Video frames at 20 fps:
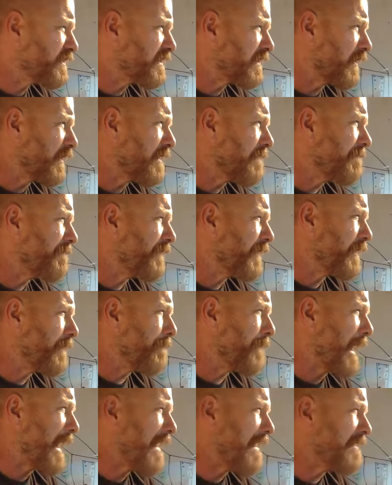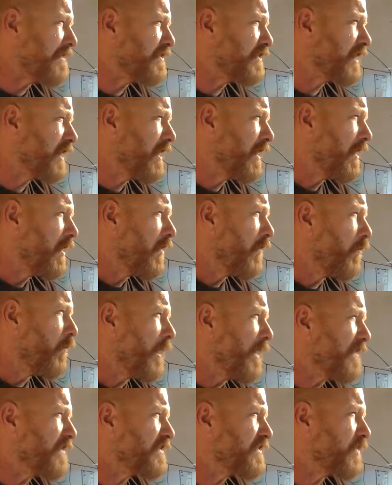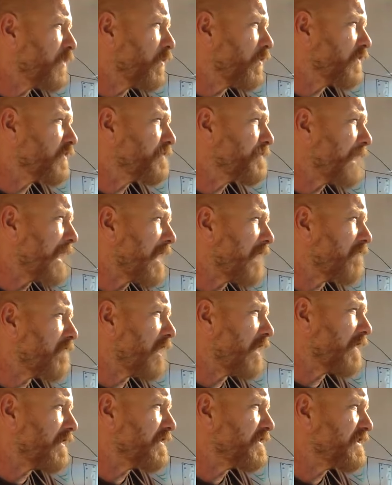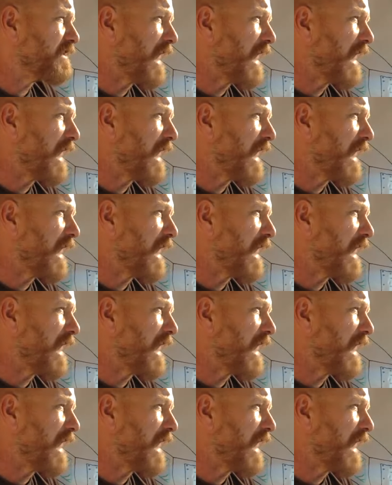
looking for the page which talks about rudders.